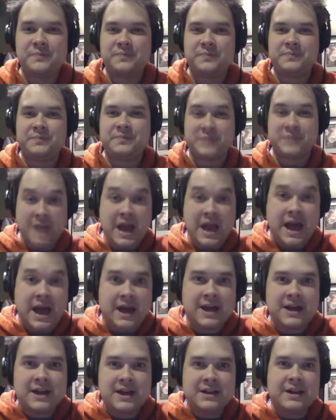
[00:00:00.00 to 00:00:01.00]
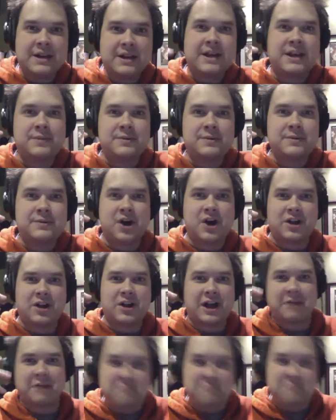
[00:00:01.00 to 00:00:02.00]
yeah, like he was all
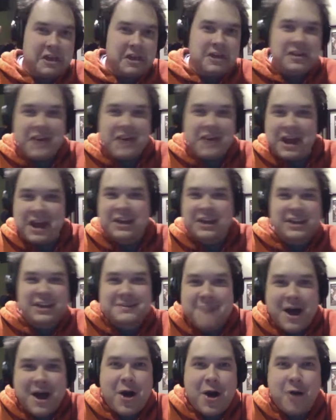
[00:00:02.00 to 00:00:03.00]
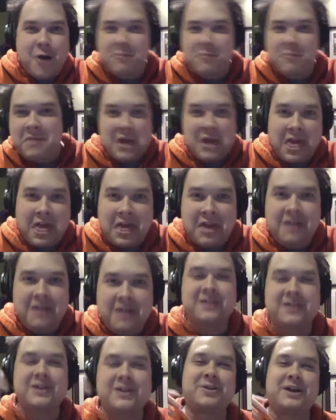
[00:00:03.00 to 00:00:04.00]
like, me, you gotta kiss them all, me,
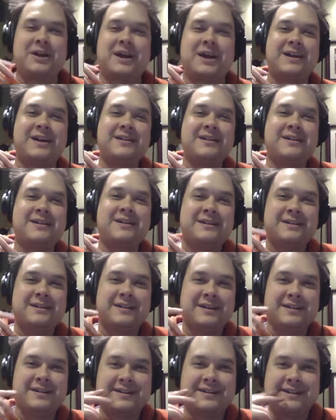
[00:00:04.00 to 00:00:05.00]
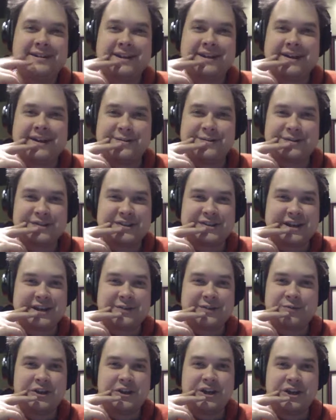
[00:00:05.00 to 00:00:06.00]
like it was just like
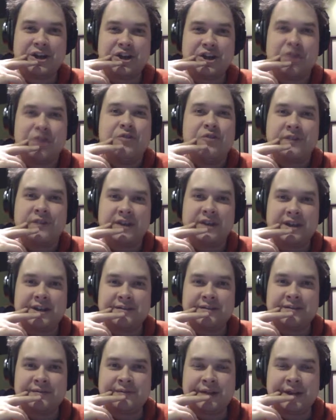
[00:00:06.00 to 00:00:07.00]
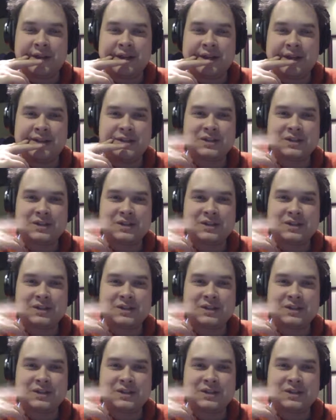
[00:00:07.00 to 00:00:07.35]
really goofy. Like he just